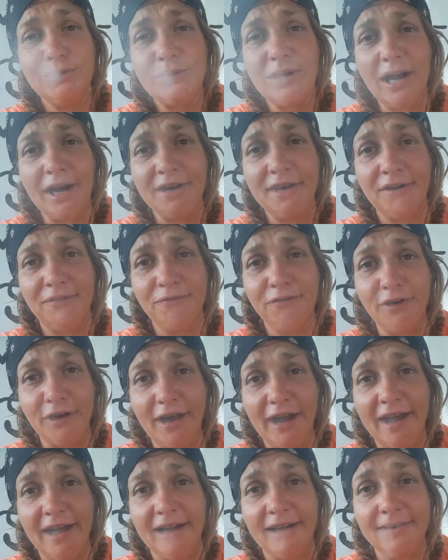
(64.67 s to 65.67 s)
I done
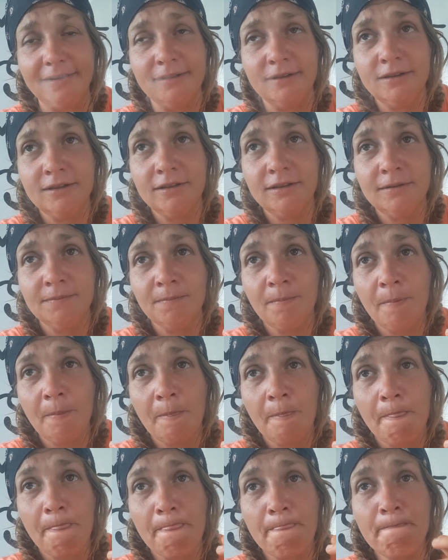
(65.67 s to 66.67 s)
forgot.
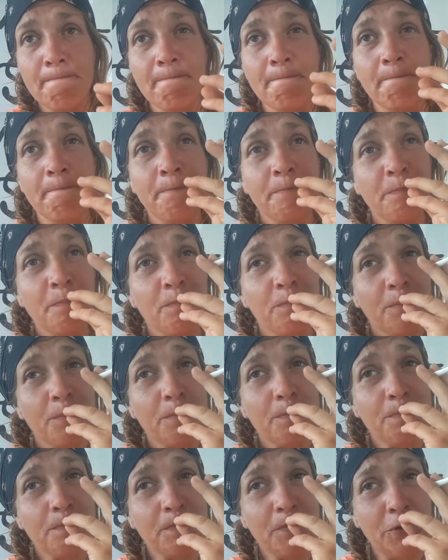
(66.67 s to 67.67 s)

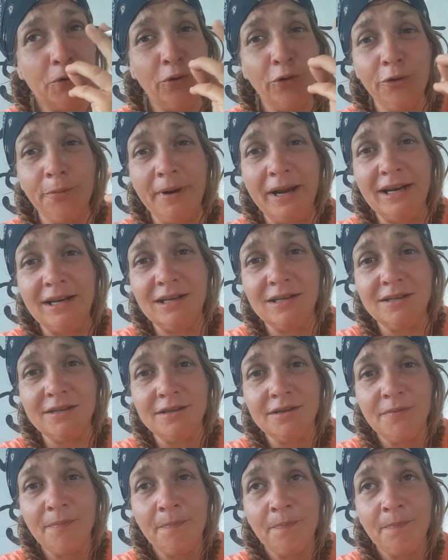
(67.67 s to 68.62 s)
Cooler maintenance.